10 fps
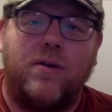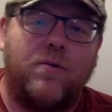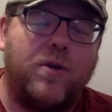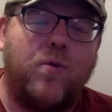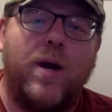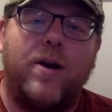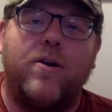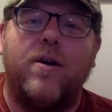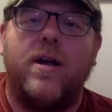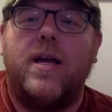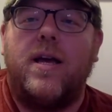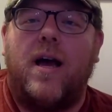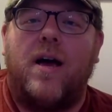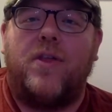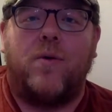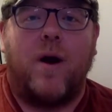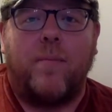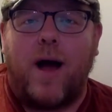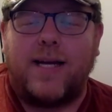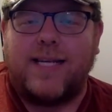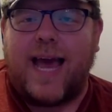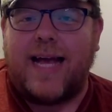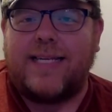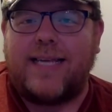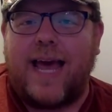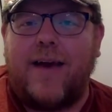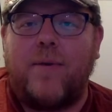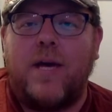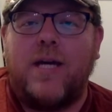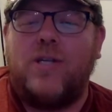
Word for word: through Twitter, uh, through our Boxcast app.